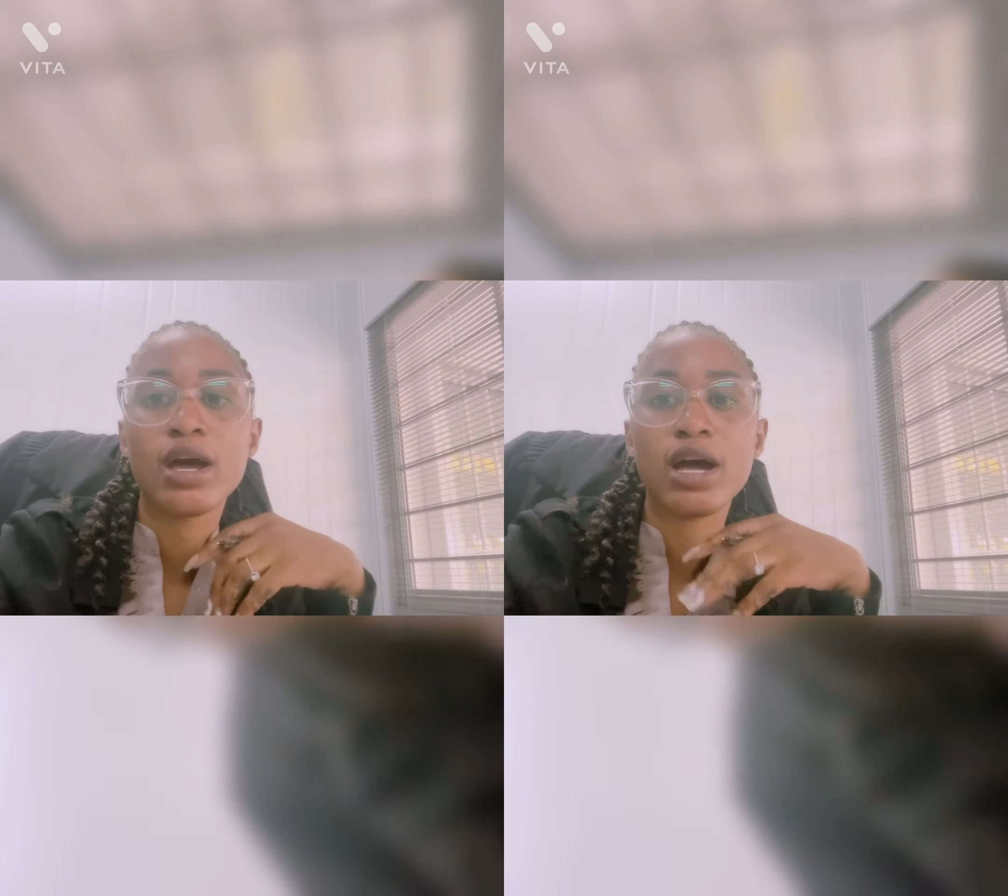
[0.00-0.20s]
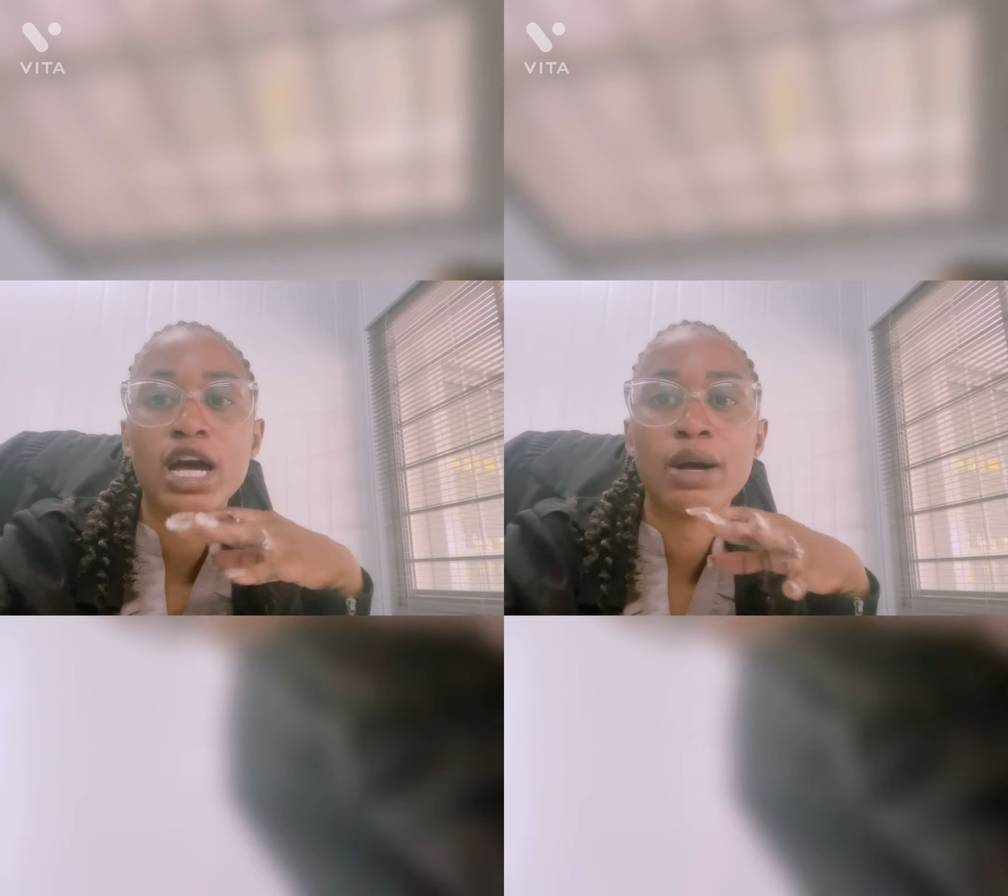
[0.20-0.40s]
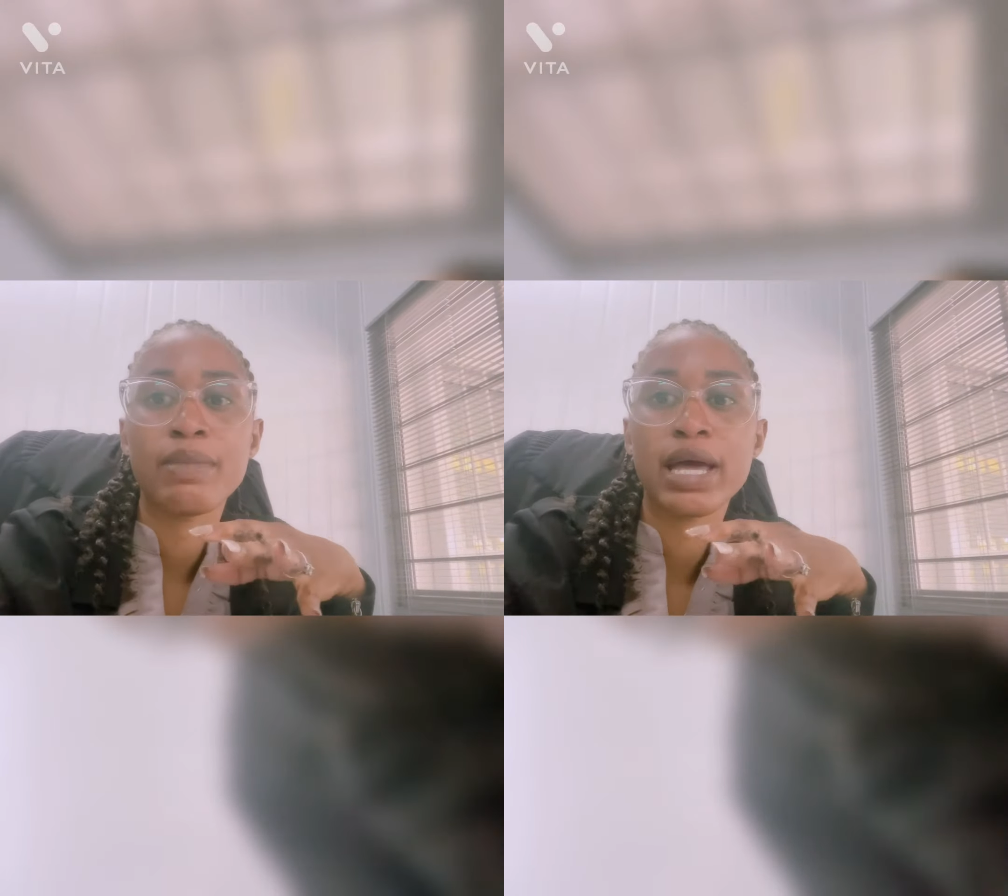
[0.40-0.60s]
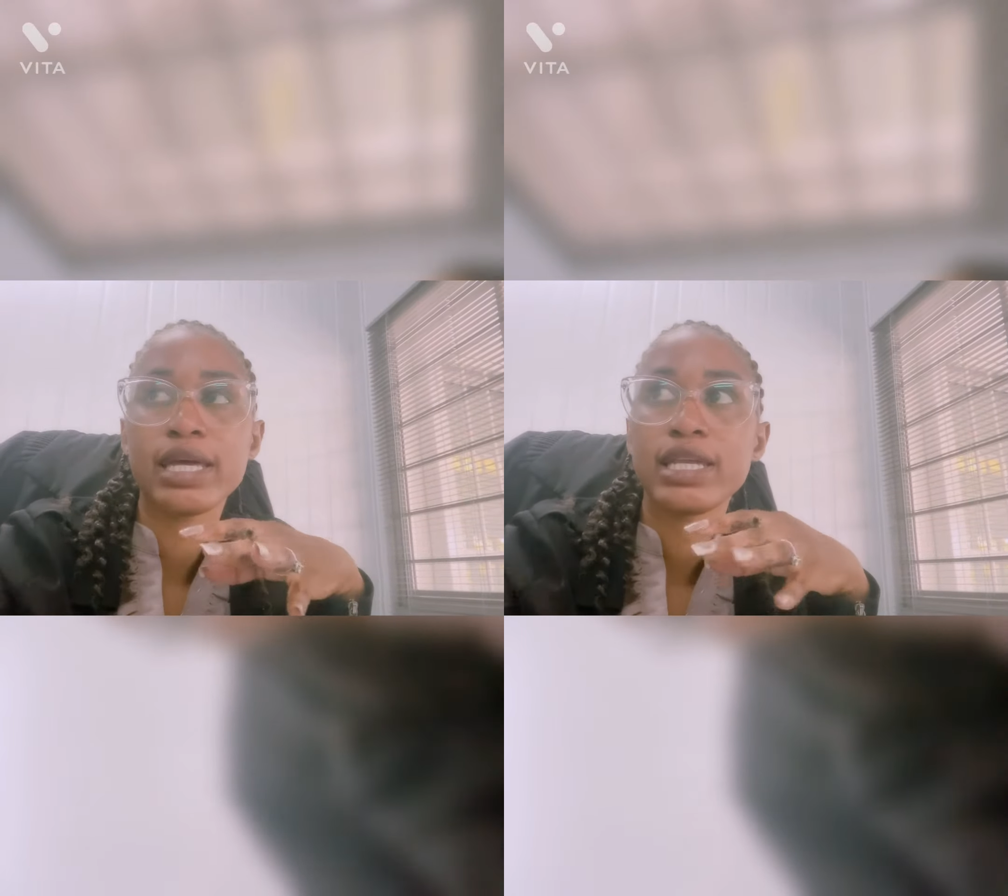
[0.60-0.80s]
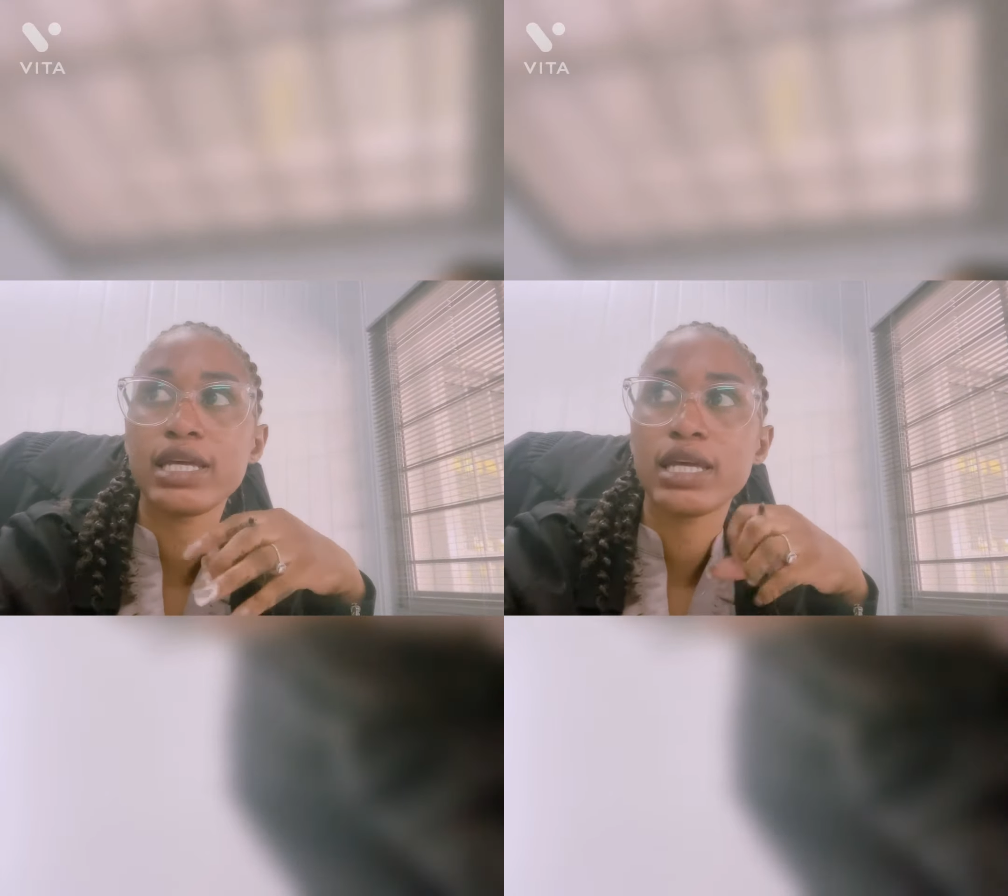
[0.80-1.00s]
I
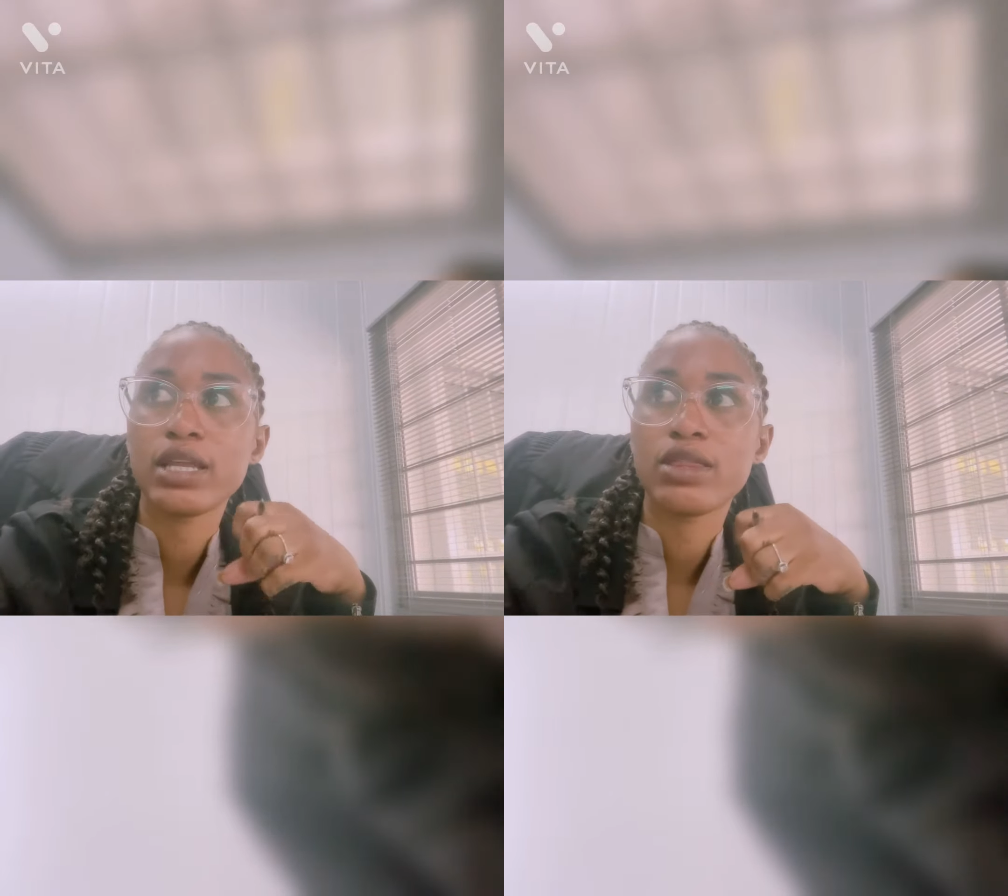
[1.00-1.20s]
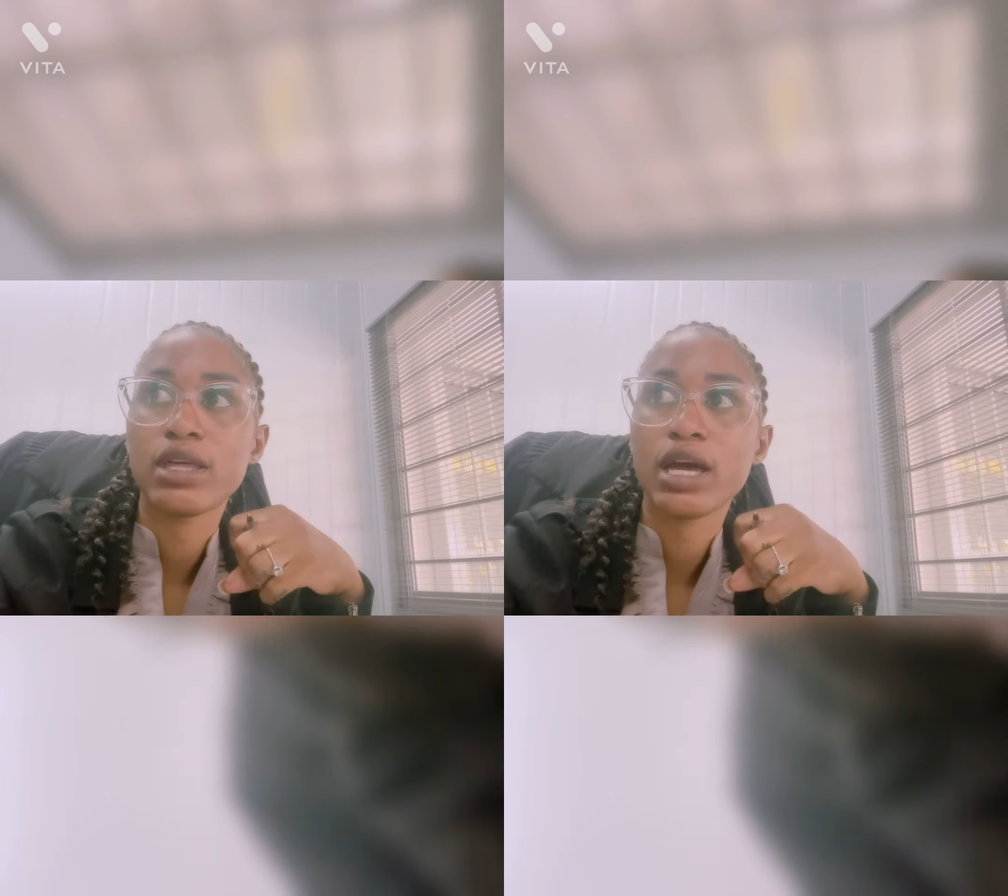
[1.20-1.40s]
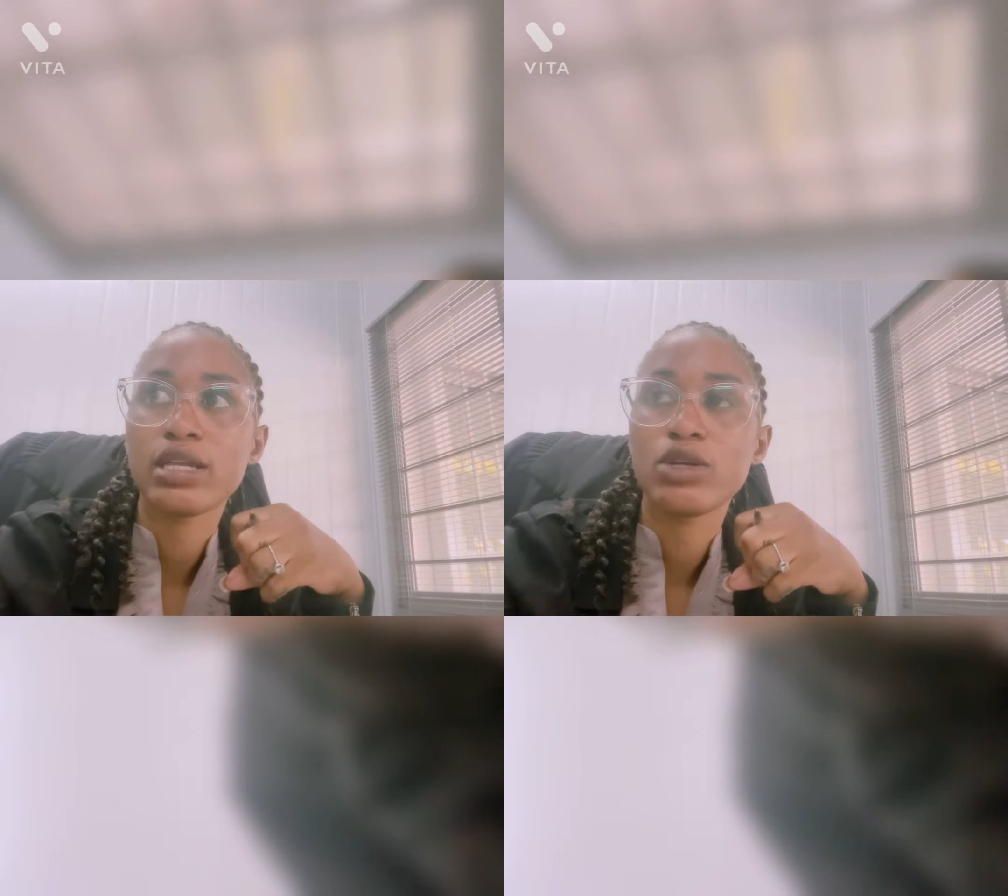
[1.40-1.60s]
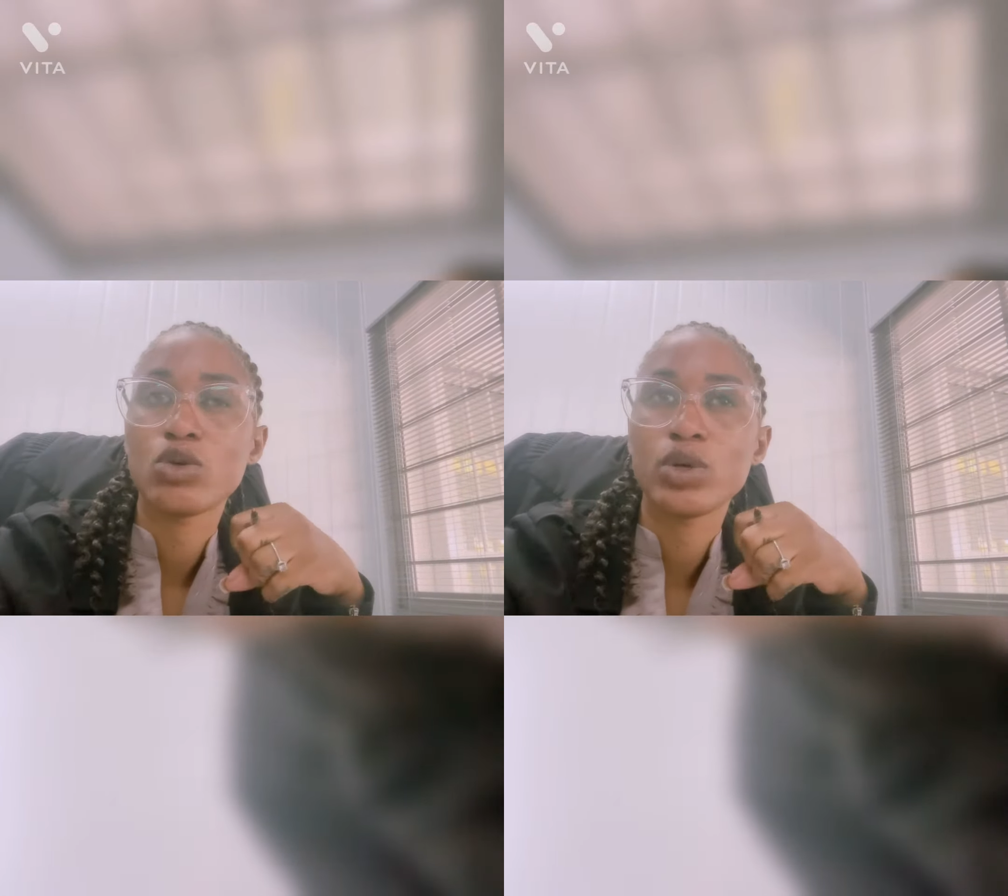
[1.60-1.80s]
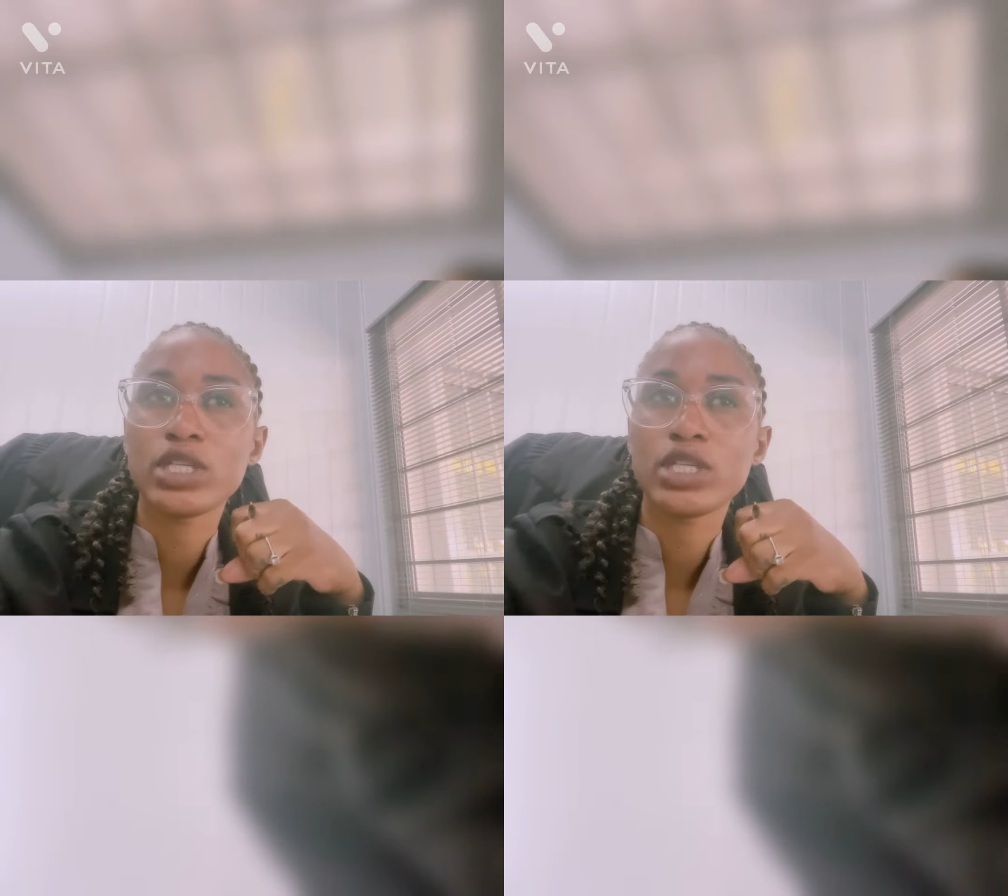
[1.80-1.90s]
indicated that, you know,